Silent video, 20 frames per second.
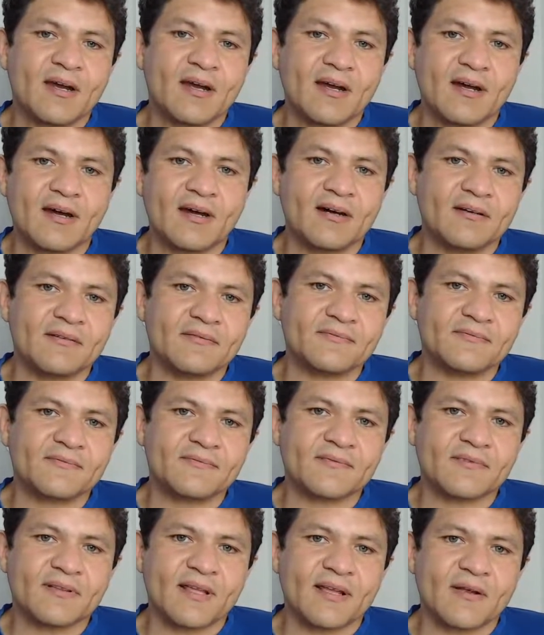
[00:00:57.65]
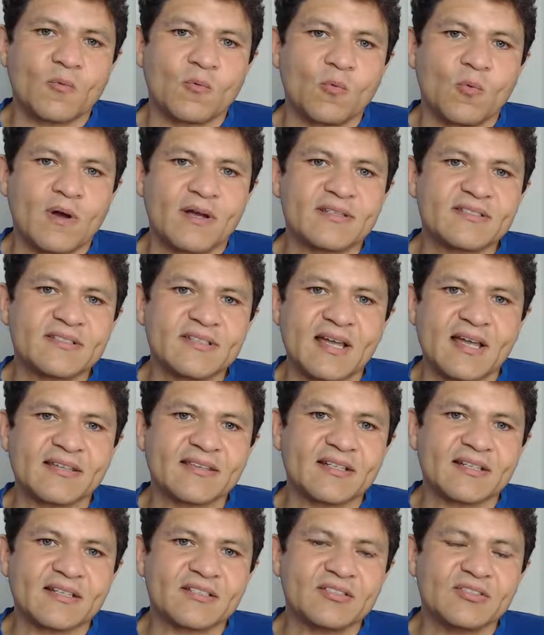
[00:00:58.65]
of like what
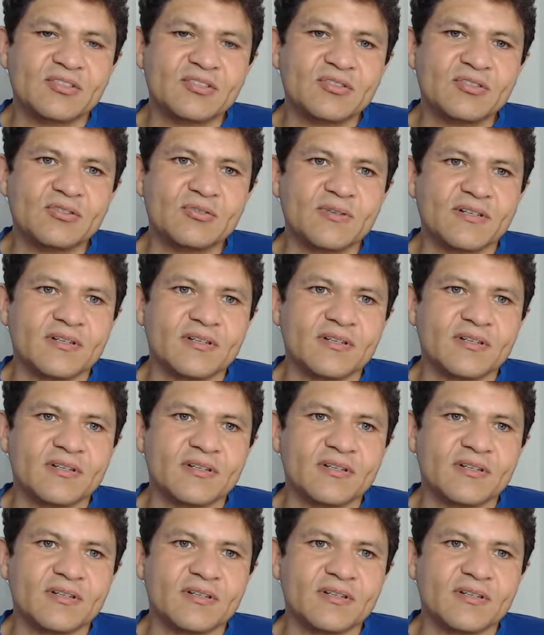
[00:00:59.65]
Sanda can do